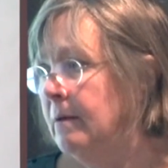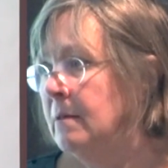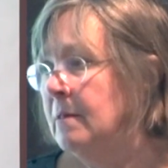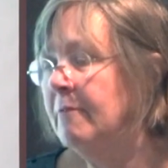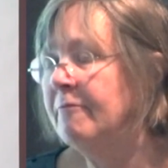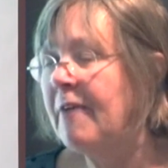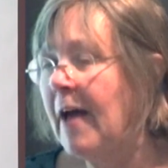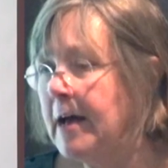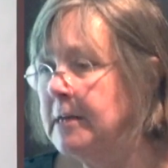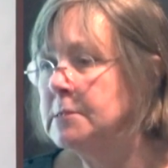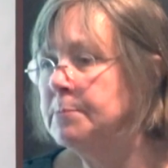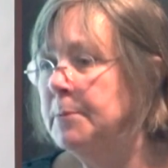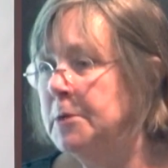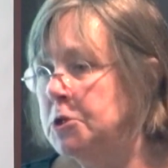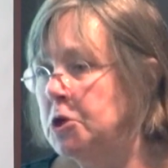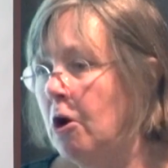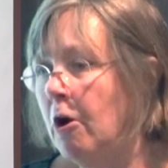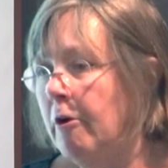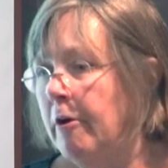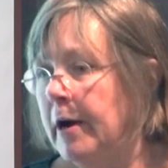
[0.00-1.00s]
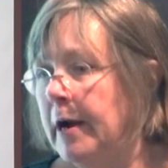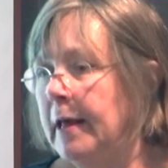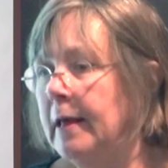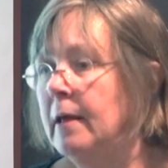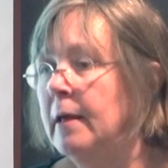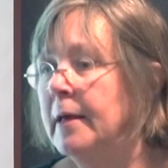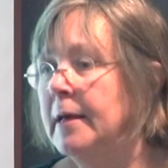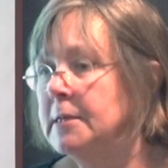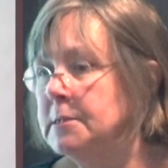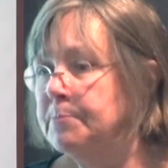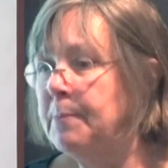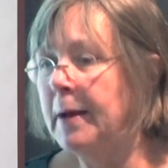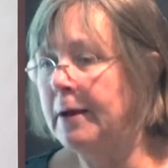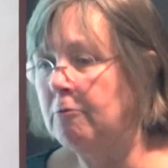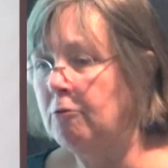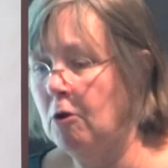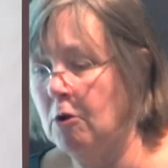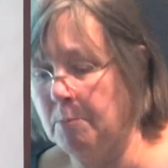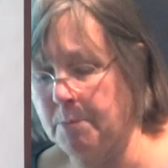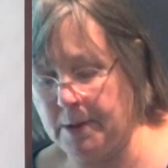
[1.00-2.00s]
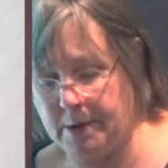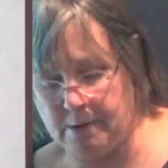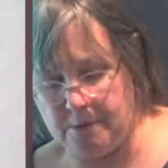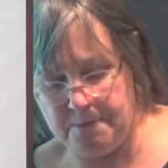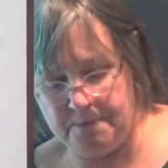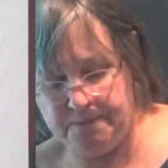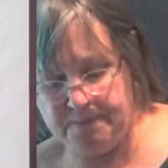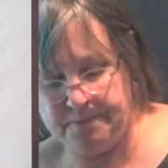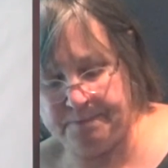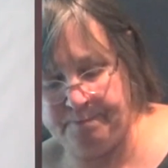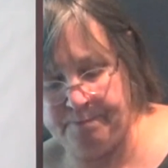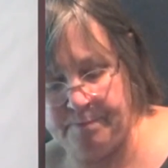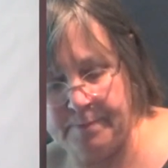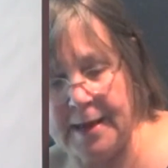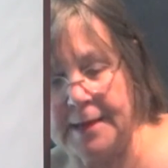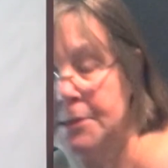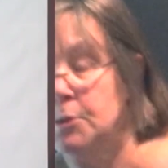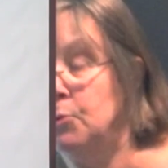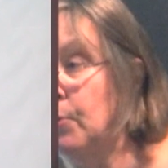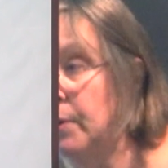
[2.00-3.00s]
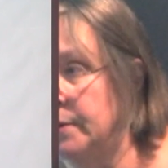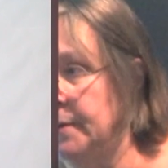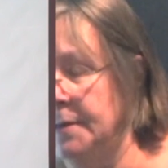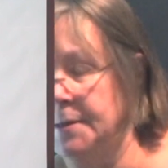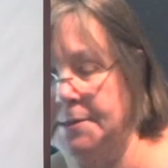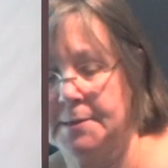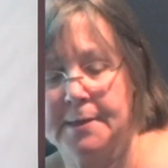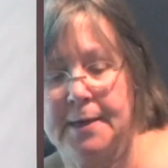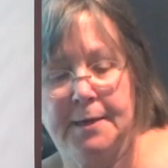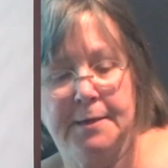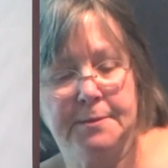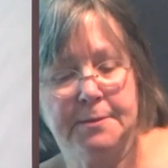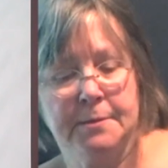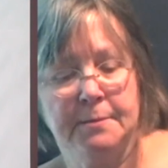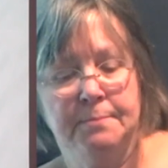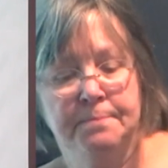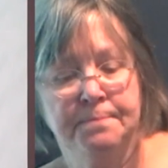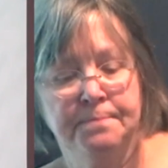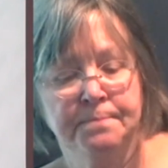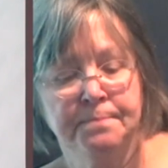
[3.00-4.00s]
the vast majority, is microbial. That's what this says.